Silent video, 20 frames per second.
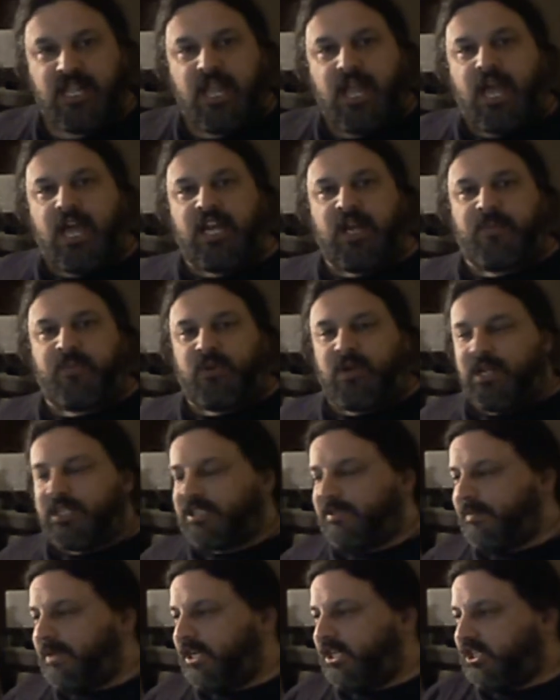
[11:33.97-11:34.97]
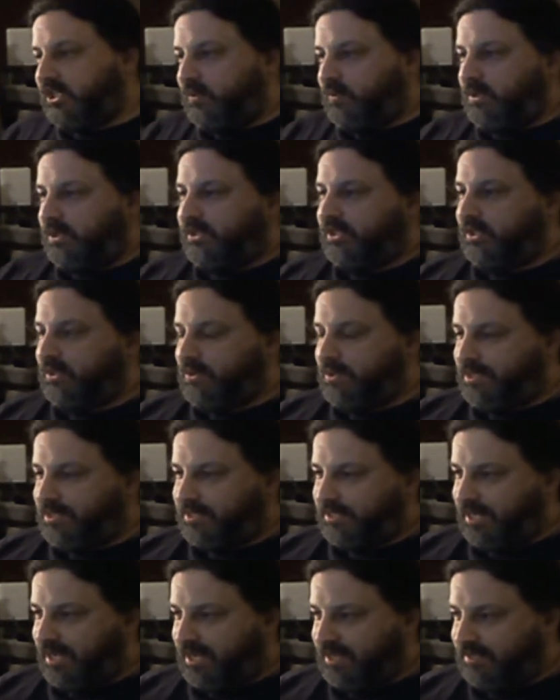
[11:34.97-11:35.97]
an approximation will do in
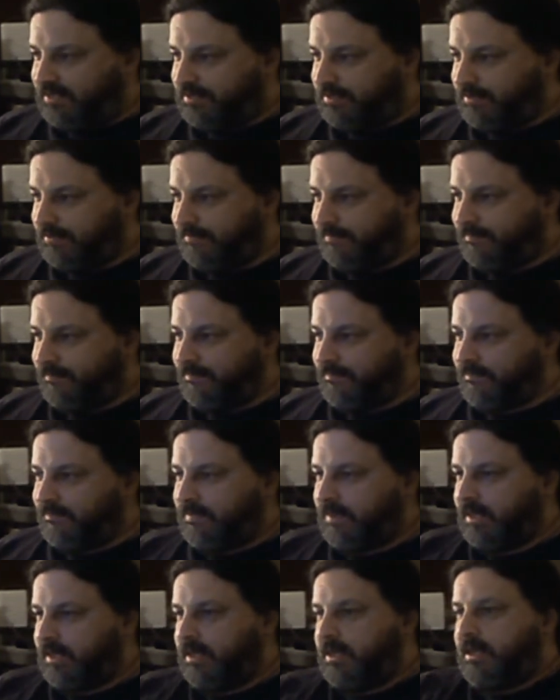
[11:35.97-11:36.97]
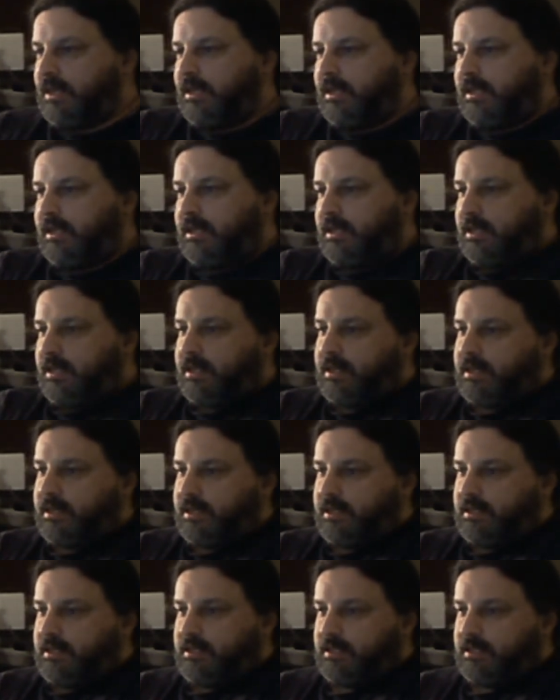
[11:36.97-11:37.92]
this case. Yeah,